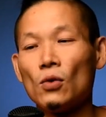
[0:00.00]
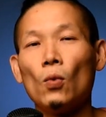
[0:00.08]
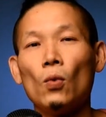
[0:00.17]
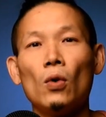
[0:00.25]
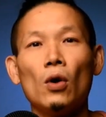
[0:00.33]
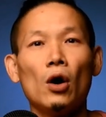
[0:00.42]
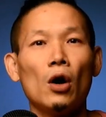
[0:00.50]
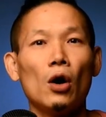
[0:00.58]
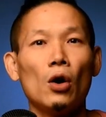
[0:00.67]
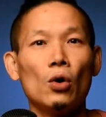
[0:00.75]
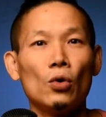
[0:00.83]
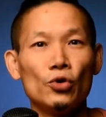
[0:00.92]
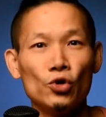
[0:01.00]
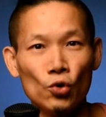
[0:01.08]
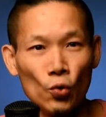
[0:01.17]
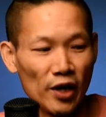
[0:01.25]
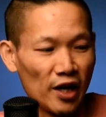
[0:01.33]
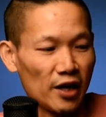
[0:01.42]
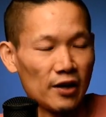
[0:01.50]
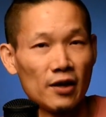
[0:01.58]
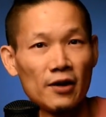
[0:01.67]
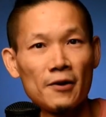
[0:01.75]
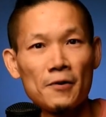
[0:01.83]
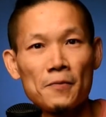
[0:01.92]
Whoa, you win.
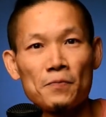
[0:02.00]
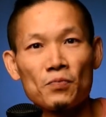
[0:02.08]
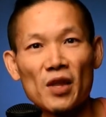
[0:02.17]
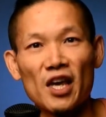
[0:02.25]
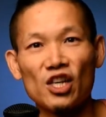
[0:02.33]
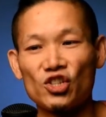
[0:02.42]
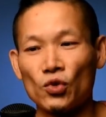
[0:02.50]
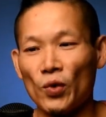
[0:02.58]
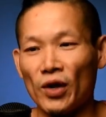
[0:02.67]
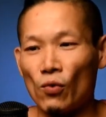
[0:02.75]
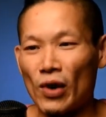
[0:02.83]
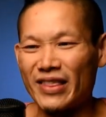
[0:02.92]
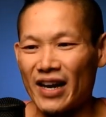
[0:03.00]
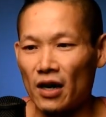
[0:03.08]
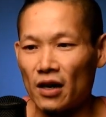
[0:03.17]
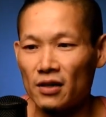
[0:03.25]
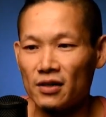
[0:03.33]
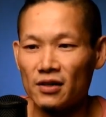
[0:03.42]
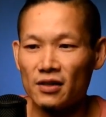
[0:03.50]
Asian win right there.